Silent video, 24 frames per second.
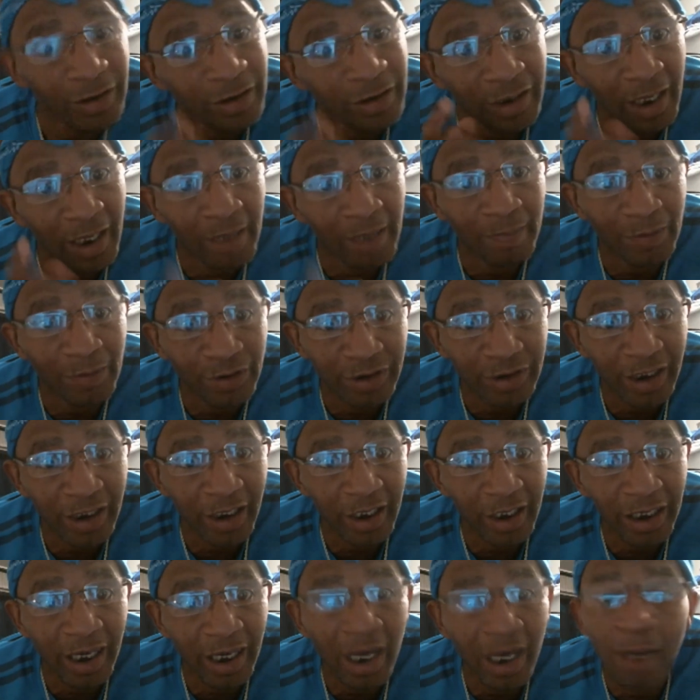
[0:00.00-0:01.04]
His name is
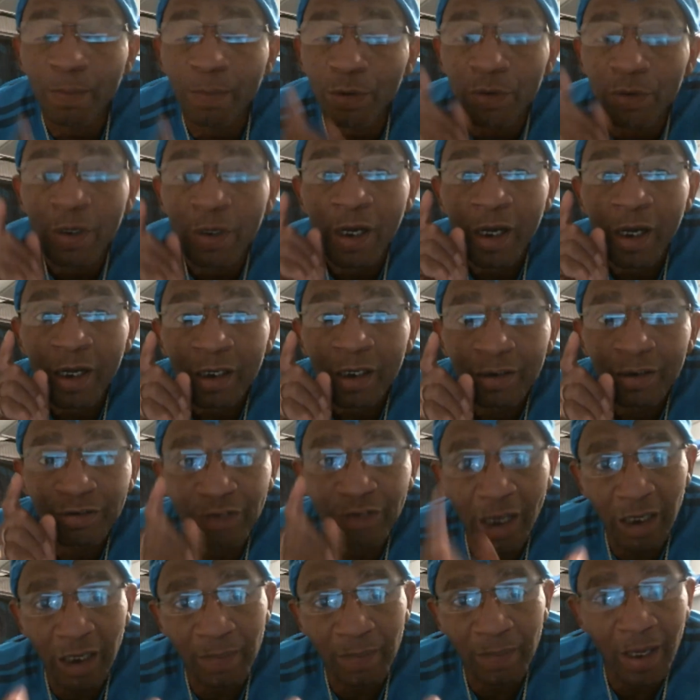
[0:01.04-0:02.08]
Ted Campbell.
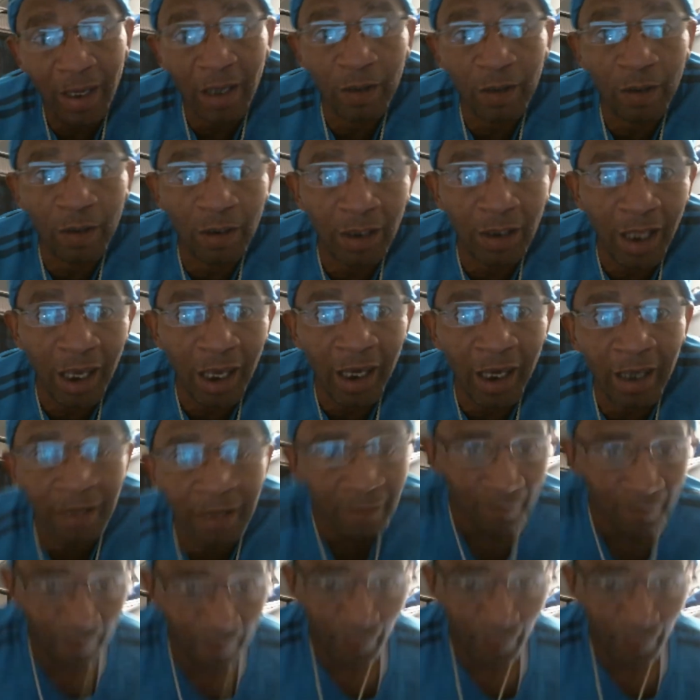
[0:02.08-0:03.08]
Check him out online.